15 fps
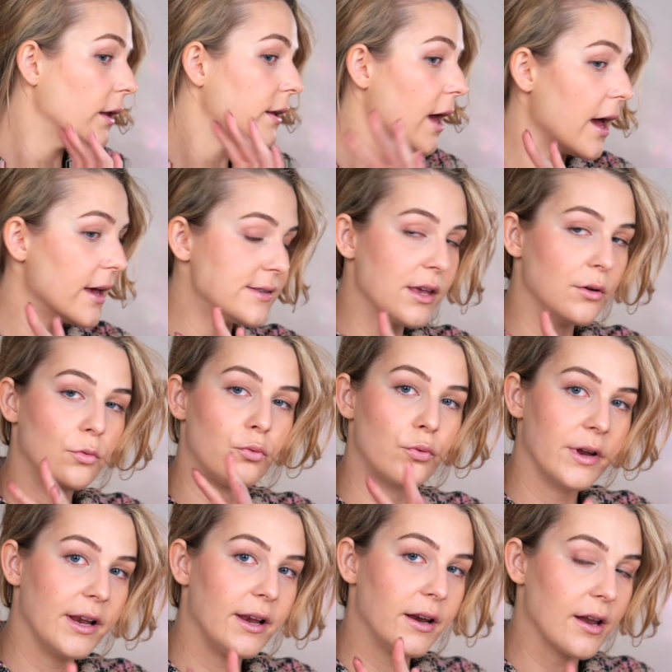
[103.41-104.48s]
It has a
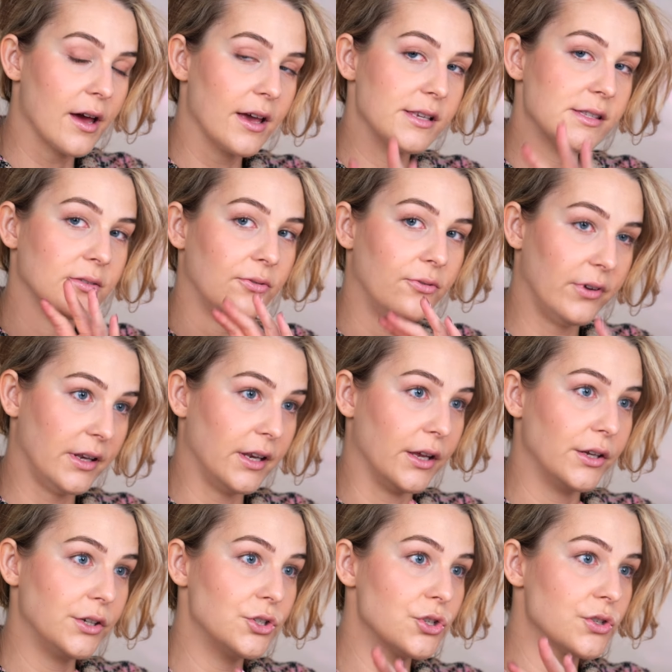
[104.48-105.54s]
really nice
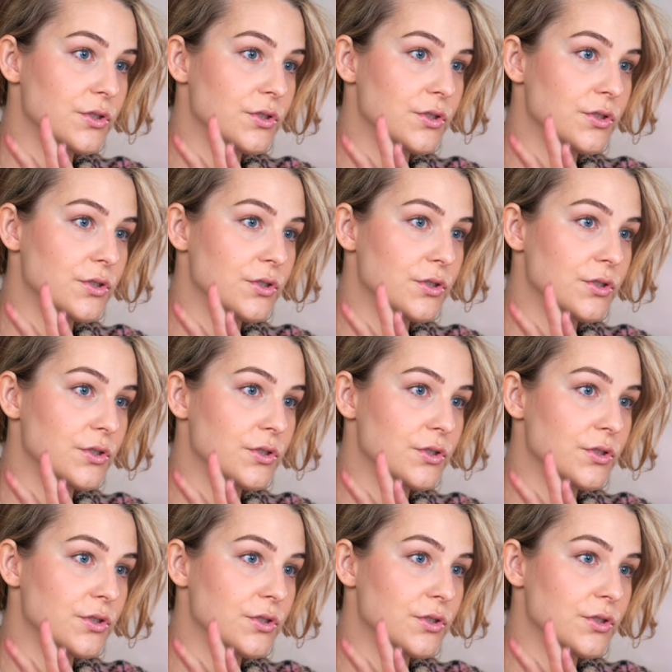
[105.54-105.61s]
finish,